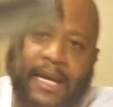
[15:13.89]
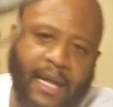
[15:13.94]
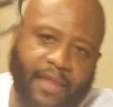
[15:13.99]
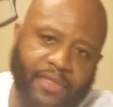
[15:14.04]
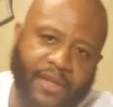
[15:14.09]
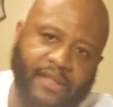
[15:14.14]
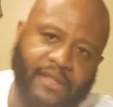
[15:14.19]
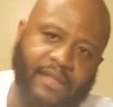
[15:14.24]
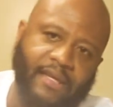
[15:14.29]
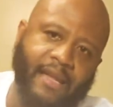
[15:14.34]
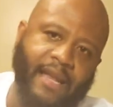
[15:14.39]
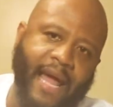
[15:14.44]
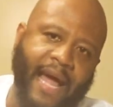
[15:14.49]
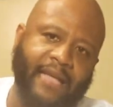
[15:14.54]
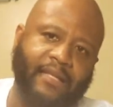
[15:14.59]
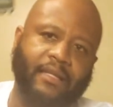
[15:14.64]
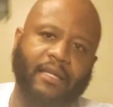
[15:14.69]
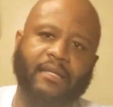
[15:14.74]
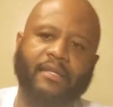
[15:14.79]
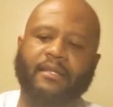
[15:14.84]
And this is a
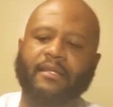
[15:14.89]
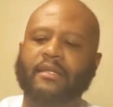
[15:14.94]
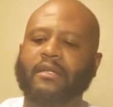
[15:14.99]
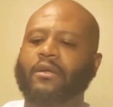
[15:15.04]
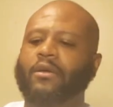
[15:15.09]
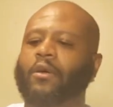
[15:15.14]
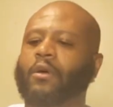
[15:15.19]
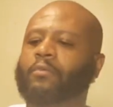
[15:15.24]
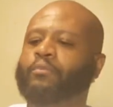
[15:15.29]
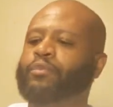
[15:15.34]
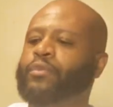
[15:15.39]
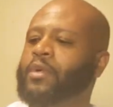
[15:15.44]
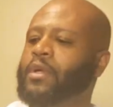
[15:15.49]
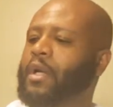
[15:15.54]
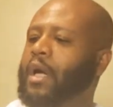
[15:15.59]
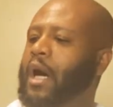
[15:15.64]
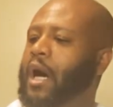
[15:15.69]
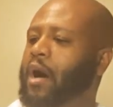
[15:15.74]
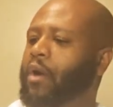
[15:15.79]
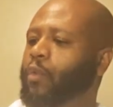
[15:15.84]
nice concealed
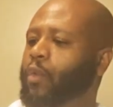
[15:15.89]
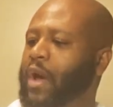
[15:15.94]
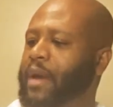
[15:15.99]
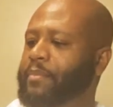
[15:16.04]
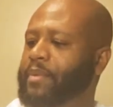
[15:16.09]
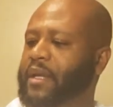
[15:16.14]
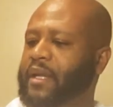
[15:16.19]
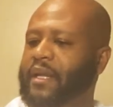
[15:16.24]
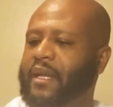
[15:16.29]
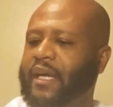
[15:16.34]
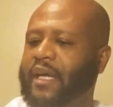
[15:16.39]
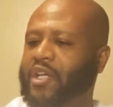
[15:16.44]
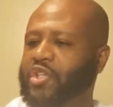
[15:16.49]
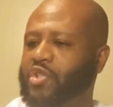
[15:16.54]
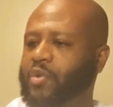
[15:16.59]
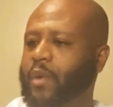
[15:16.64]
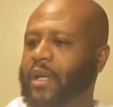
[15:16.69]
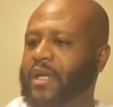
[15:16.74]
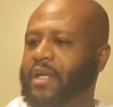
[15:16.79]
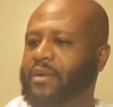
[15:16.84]
uh, weapon and it'll
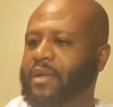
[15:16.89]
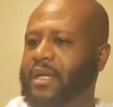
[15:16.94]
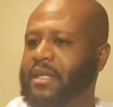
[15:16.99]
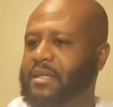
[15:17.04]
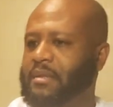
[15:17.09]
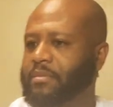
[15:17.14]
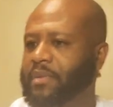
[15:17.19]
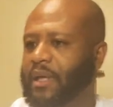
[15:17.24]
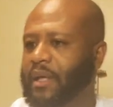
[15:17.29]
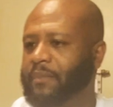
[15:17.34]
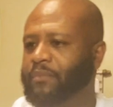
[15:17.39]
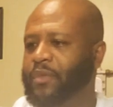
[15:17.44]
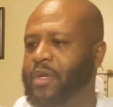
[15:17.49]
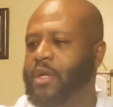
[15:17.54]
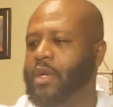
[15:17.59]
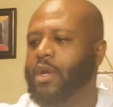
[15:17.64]
get you where you need to be.